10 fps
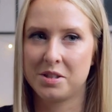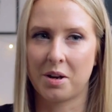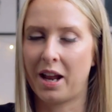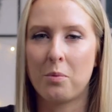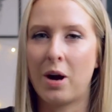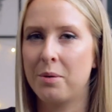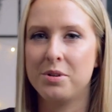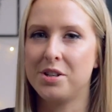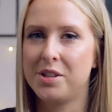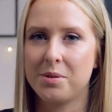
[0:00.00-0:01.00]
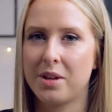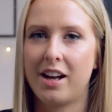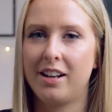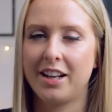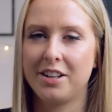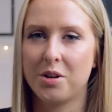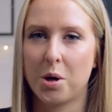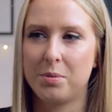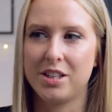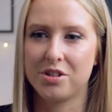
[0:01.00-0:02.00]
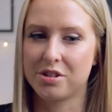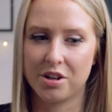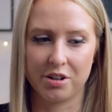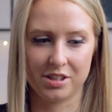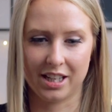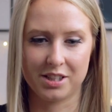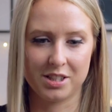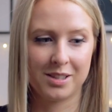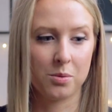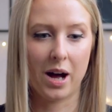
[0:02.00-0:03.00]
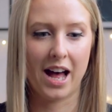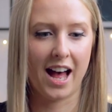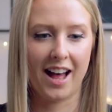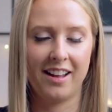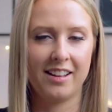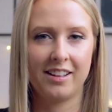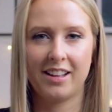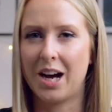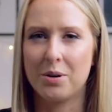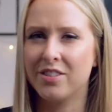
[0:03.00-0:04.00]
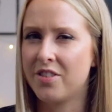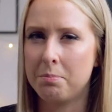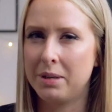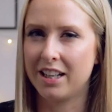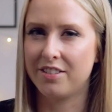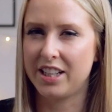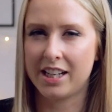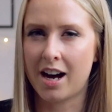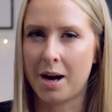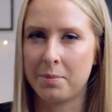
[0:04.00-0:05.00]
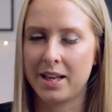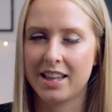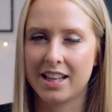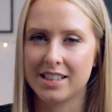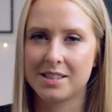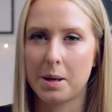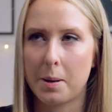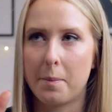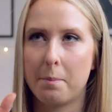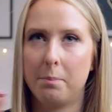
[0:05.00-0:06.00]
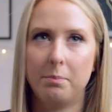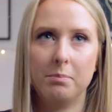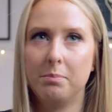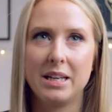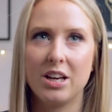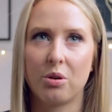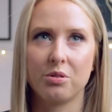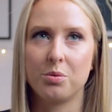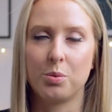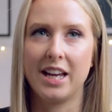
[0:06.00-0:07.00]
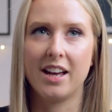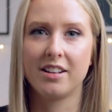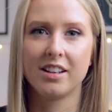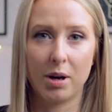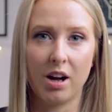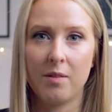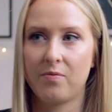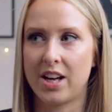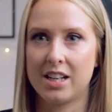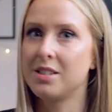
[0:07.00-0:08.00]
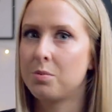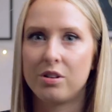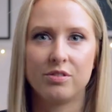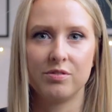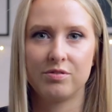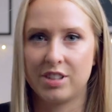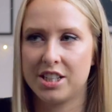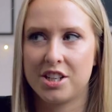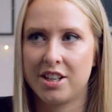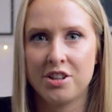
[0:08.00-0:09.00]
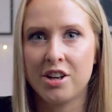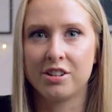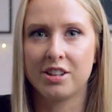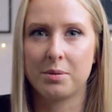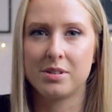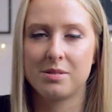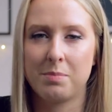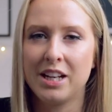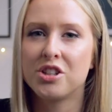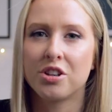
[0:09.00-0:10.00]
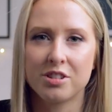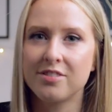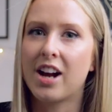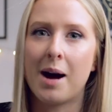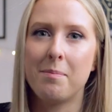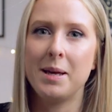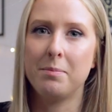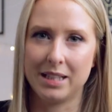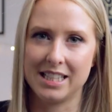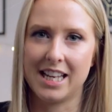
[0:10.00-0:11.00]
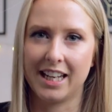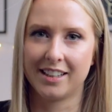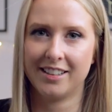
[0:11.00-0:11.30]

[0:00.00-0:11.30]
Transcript: so like why would you do that like nobody just cuts like a square out of the middle of your carpet that's beyond weird but that's what Richard had done there was big chunks of carpet missing